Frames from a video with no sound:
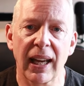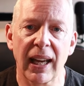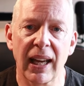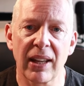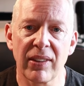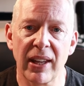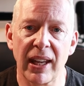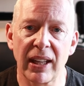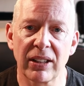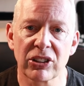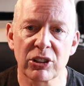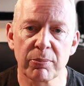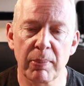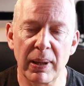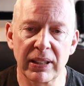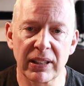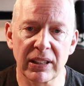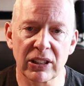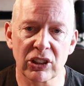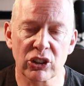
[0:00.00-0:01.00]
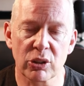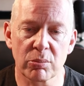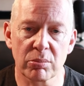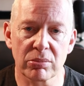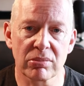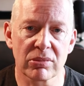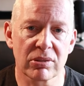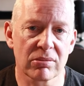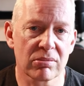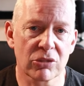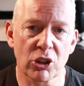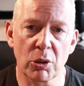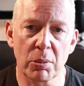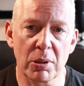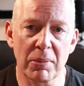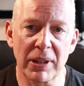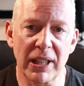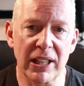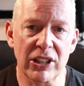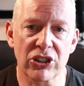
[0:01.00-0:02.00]
and then spending some
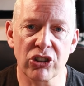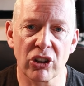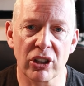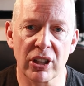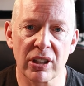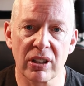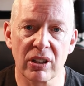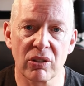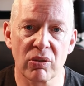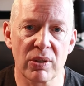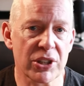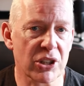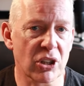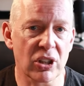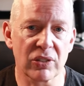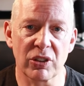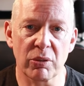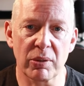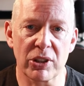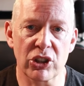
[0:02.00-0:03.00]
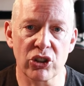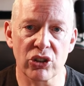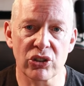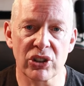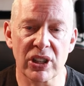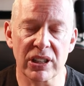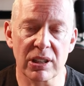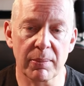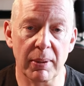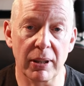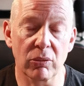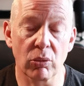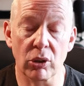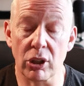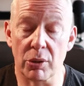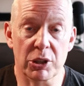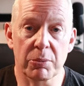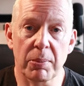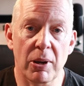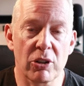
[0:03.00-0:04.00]
couple of minutes trying to resolve it with judges about
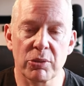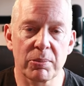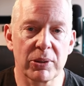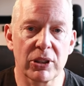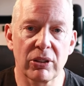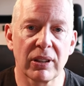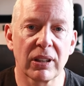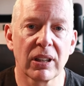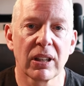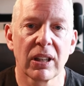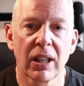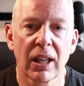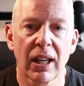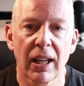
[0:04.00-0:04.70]
what I was supposed to be doing